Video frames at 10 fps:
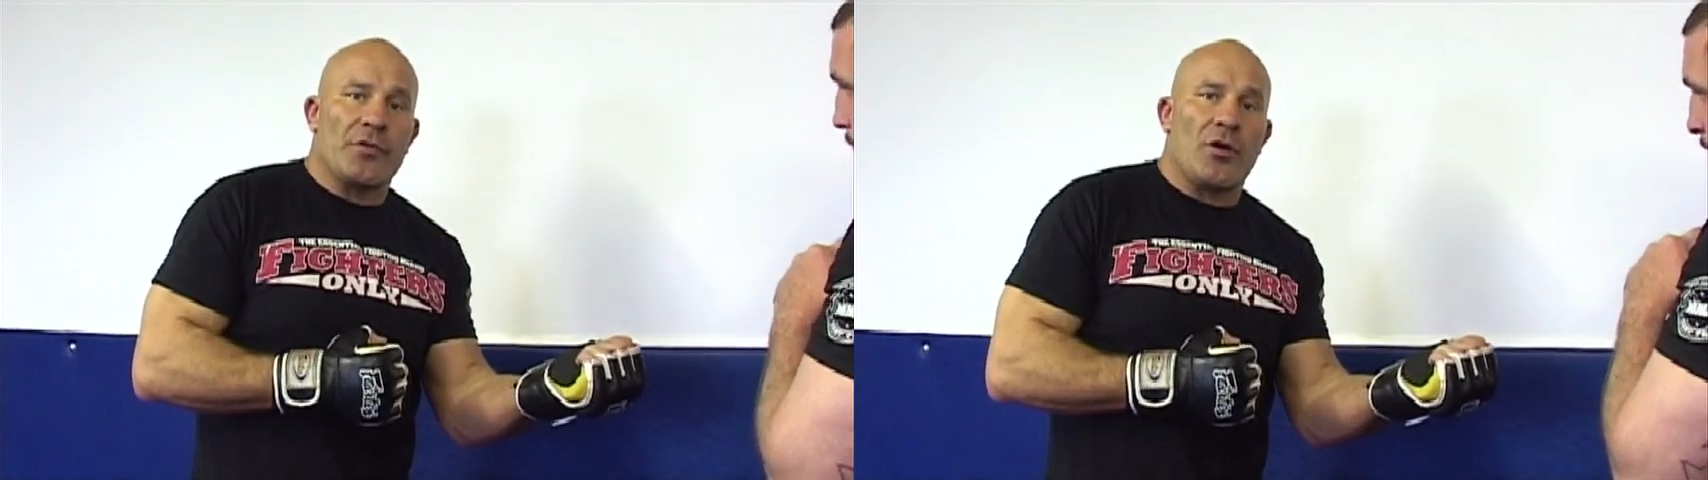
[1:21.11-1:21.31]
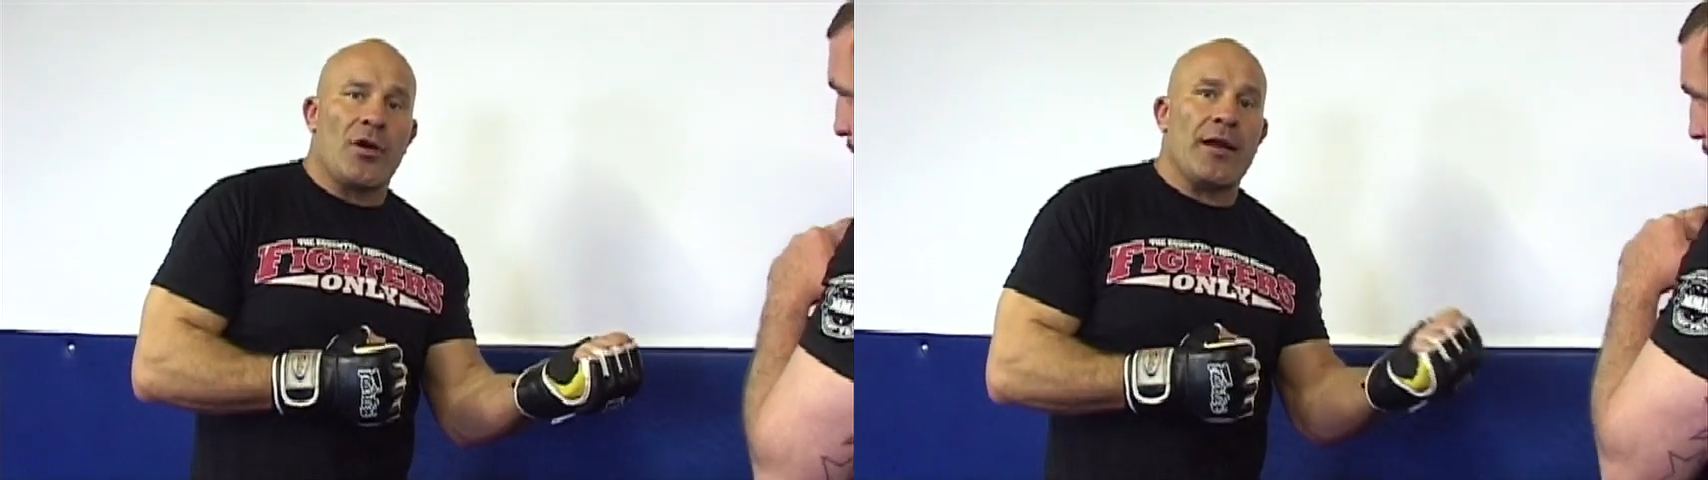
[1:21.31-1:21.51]

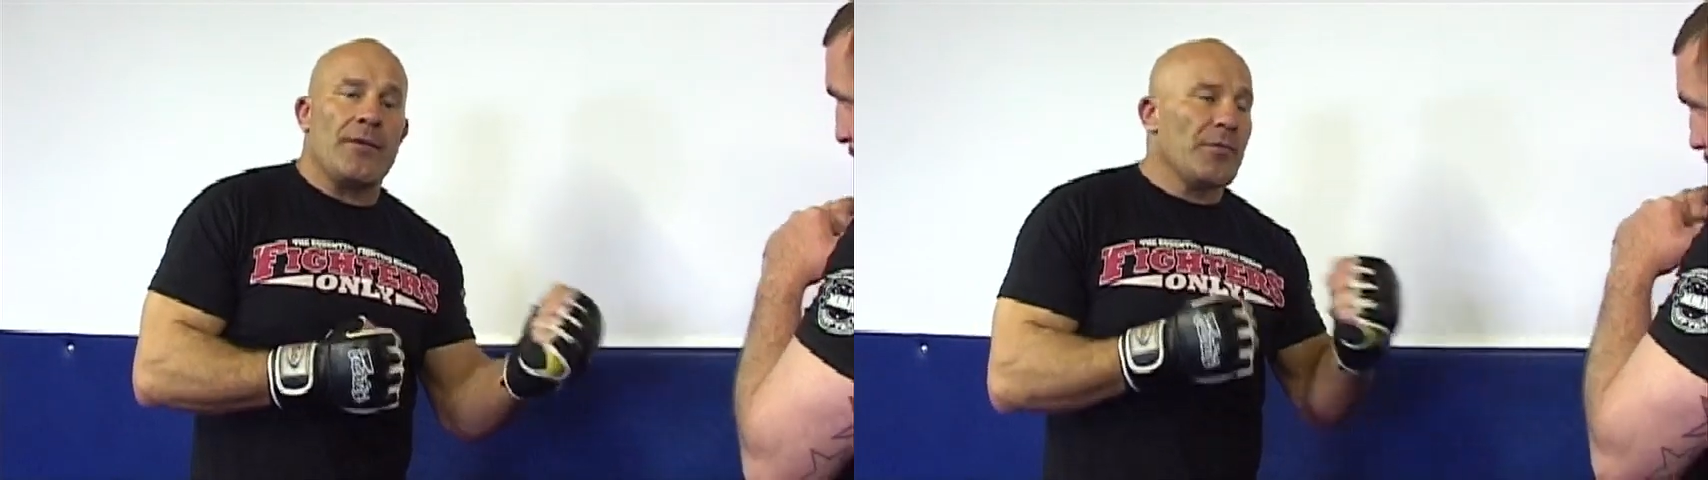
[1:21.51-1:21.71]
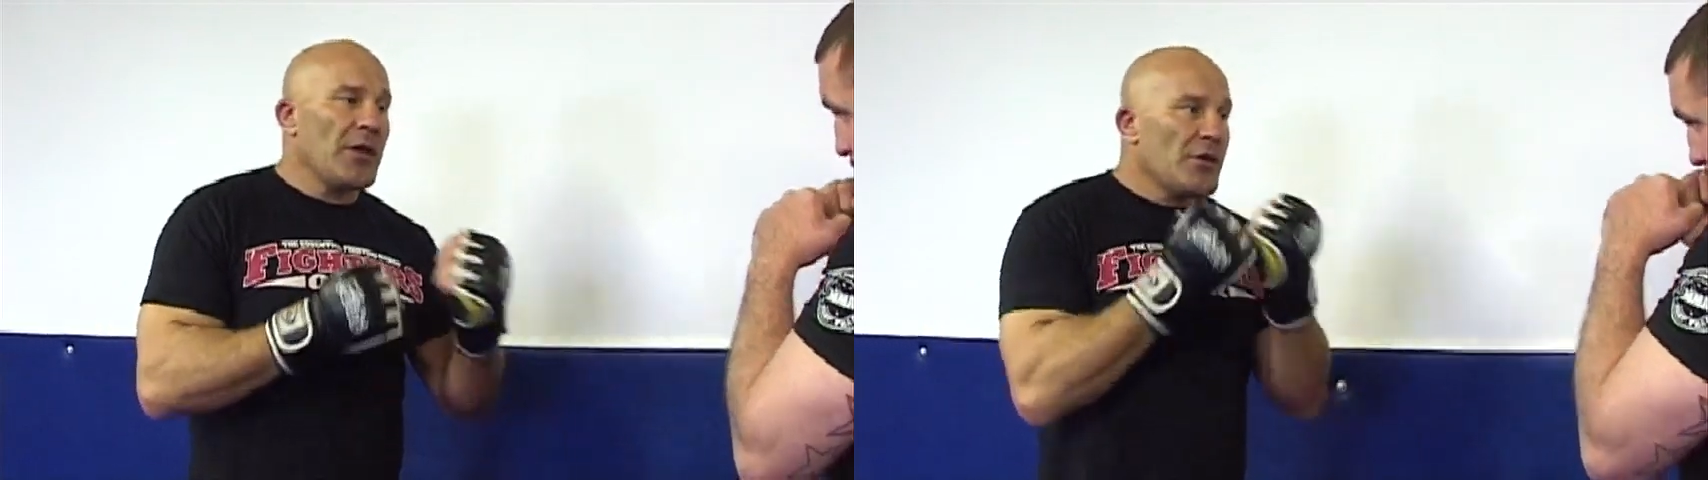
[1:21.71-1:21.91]
Alright?
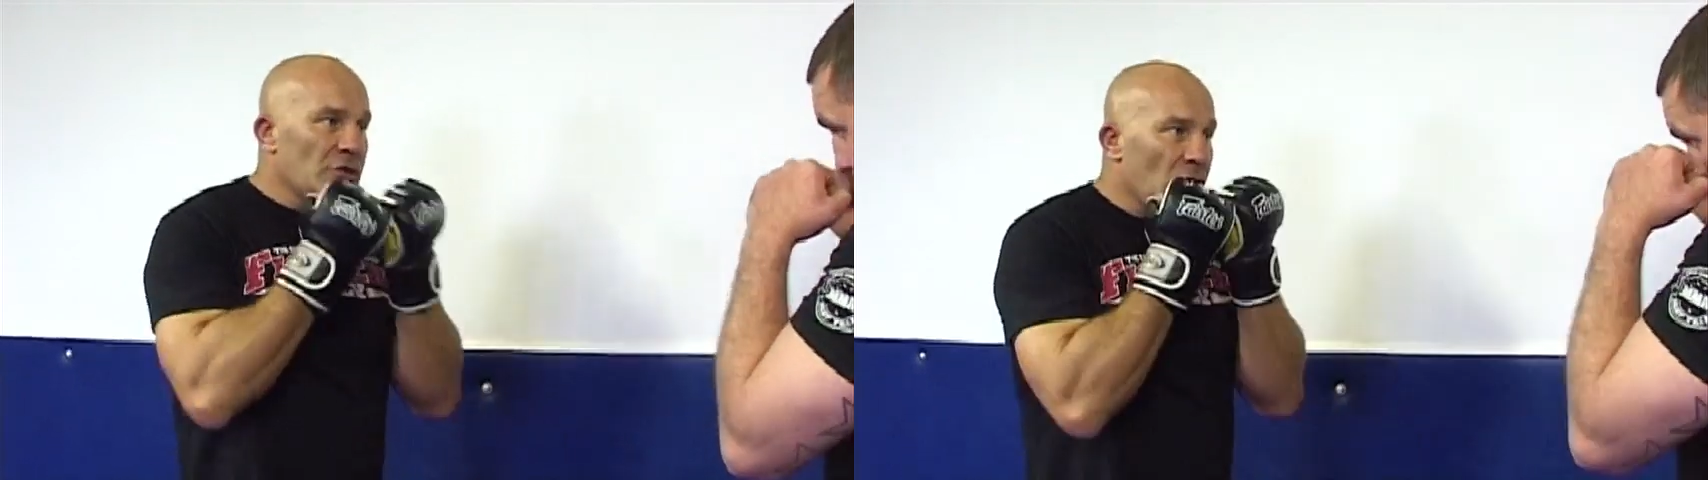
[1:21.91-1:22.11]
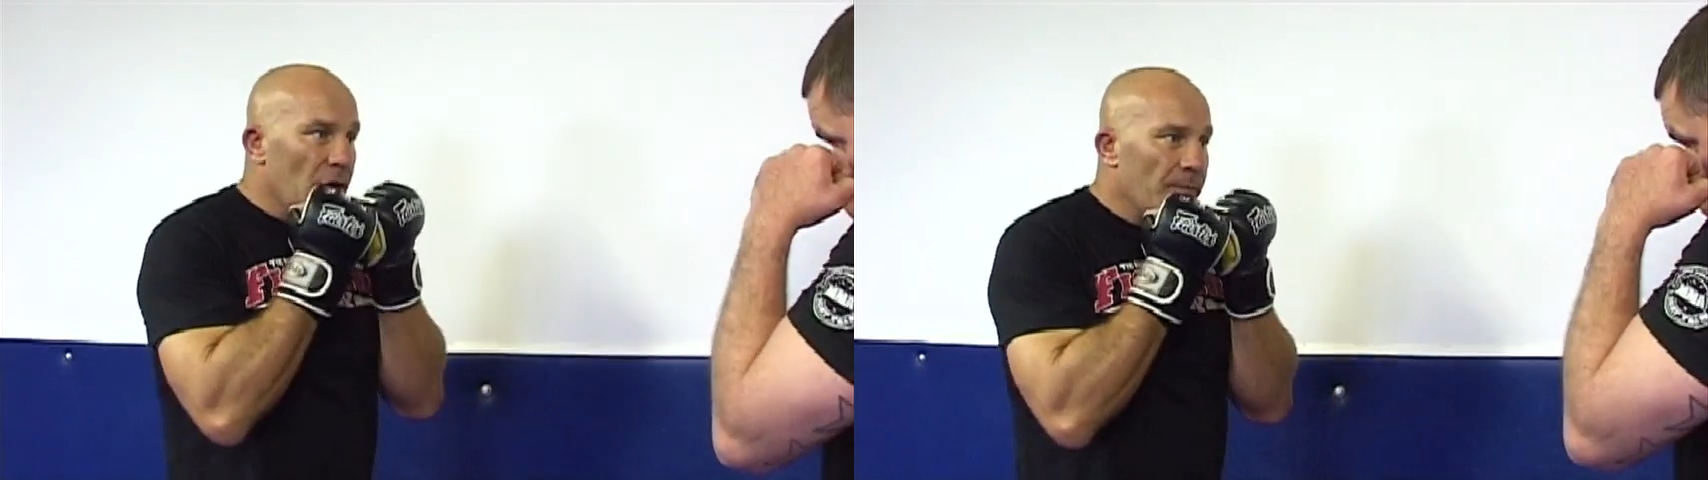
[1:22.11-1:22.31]

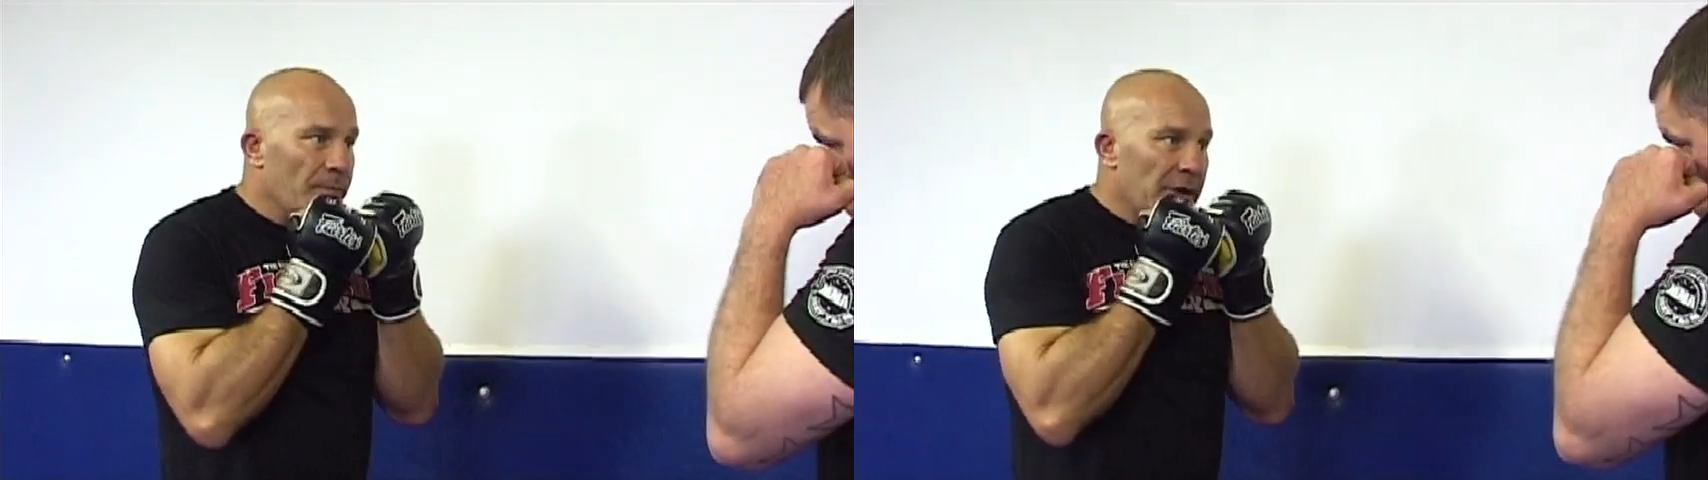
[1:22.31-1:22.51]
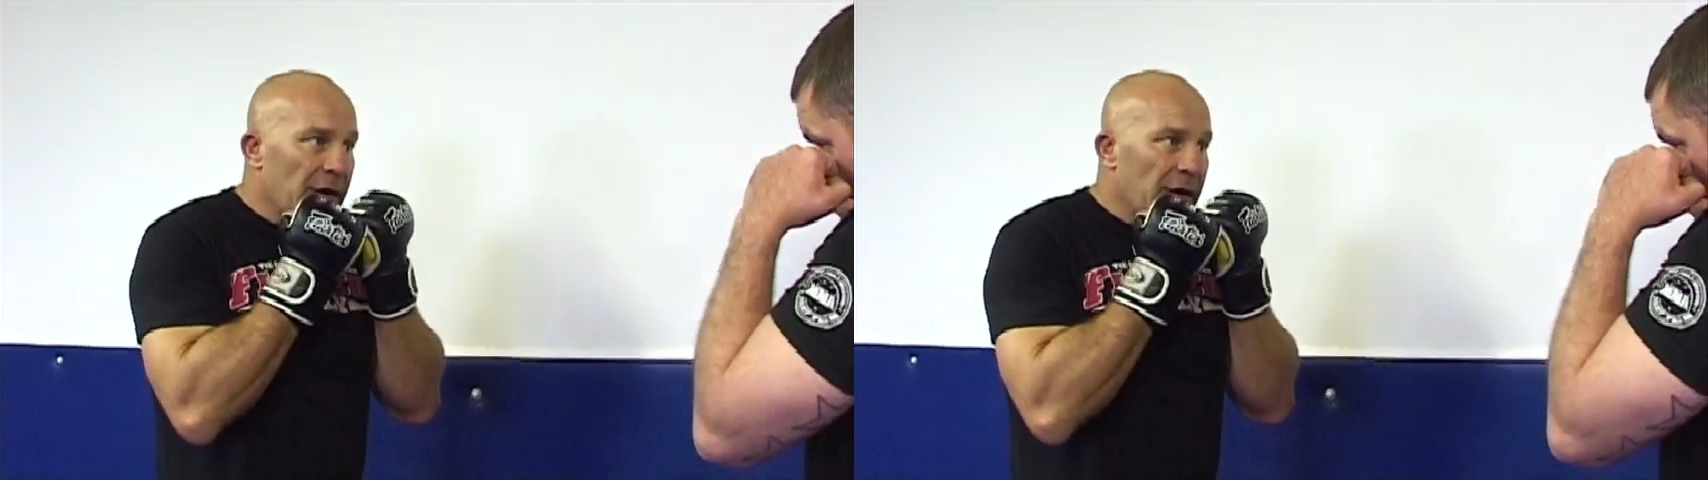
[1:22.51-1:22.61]
So,